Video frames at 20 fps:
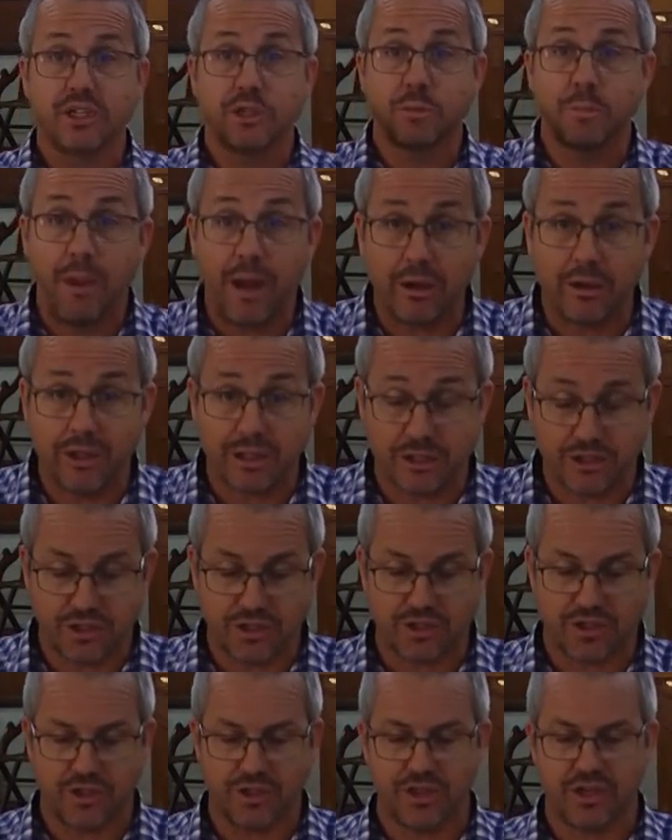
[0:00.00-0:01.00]
spoken
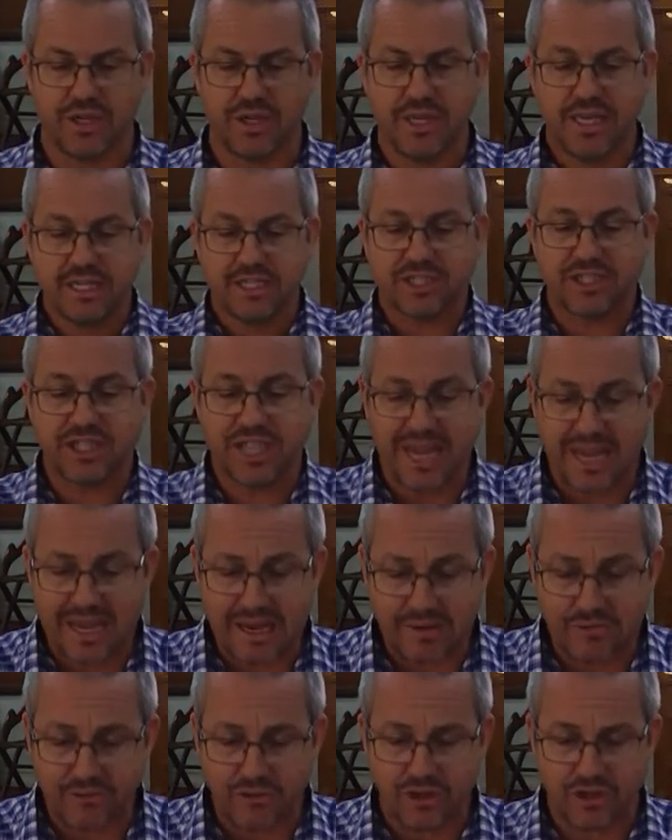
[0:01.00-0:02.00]
to her,
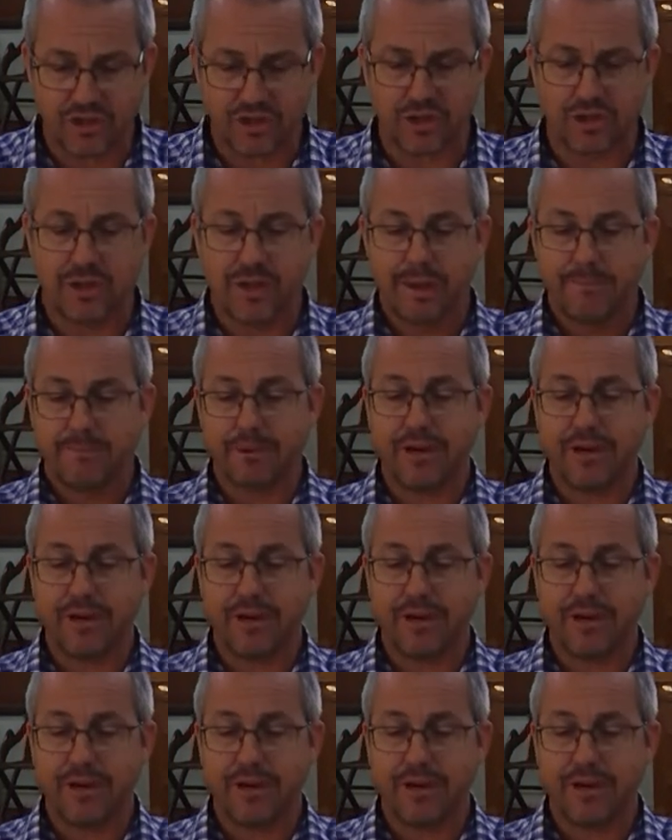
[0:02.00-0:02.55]
saved her,